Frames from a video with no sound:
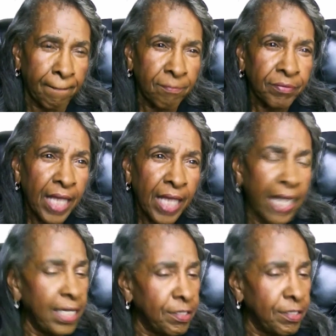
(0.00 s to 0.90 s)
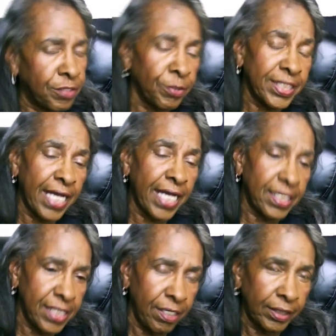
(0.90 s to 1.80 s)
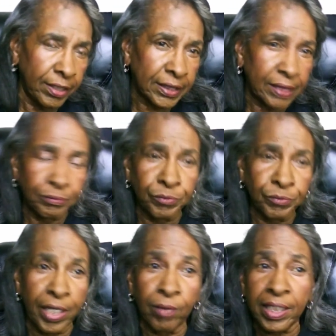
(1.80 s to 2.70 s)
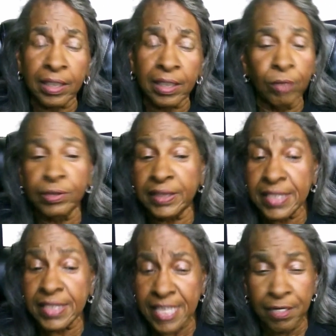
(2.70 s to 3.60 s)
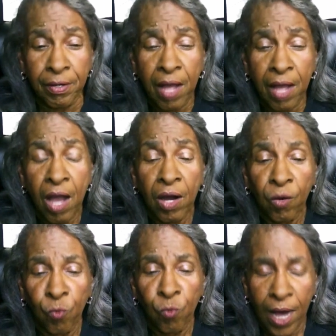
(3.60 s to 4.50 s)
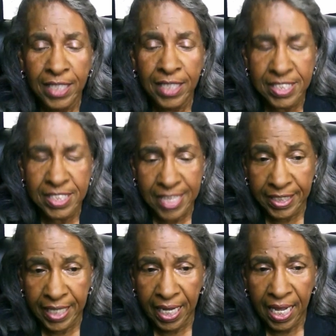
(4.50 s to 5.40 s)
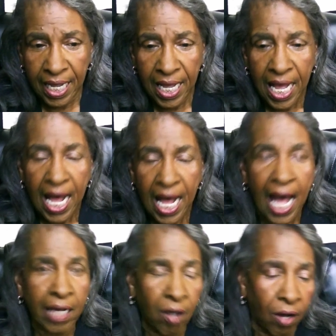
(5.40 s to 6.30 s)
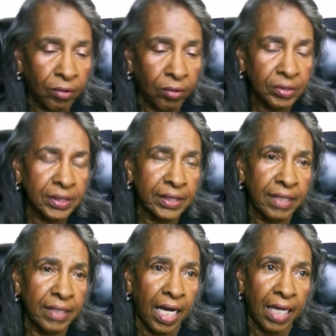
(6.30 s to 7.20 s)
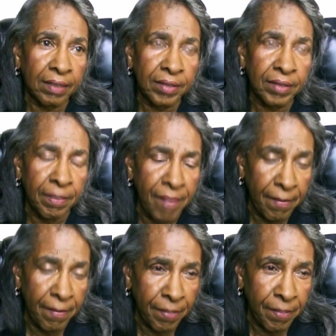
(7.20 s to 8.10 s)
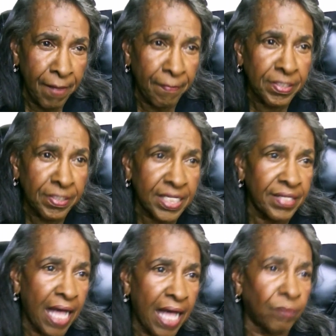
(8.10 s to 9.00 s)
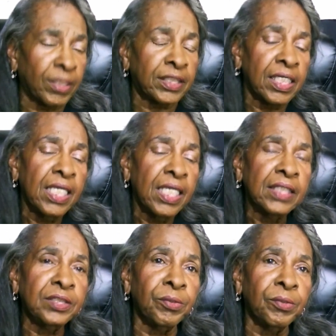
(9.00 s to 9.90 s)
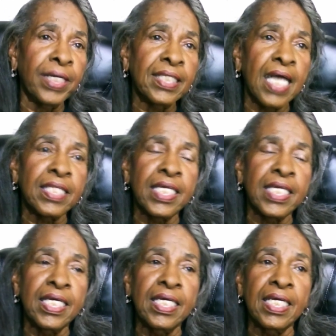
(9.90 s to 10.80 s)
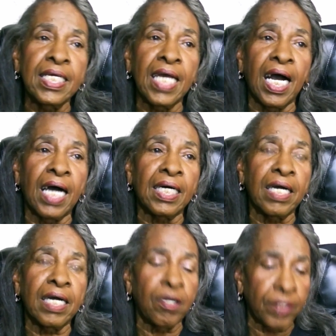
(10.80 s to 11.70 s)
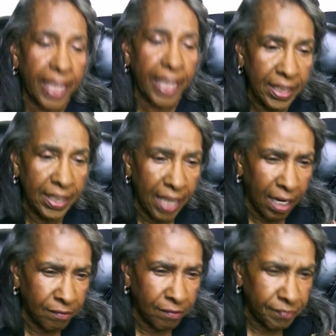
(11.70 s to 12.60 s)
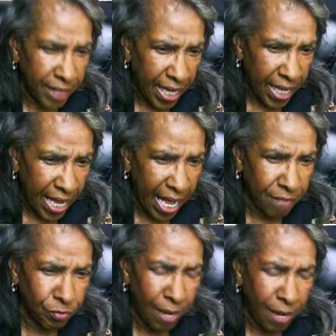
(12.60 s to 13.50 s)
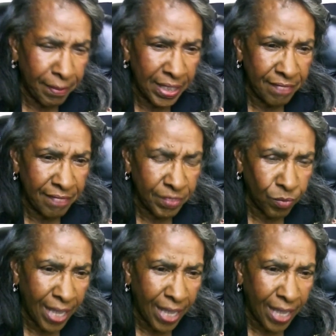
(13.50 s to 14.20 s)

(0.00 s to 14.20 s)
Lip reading: And in the 38 years, we only closed the center one Sunday. I called the members, and that was during the hurricane of Andrew, I believe it was.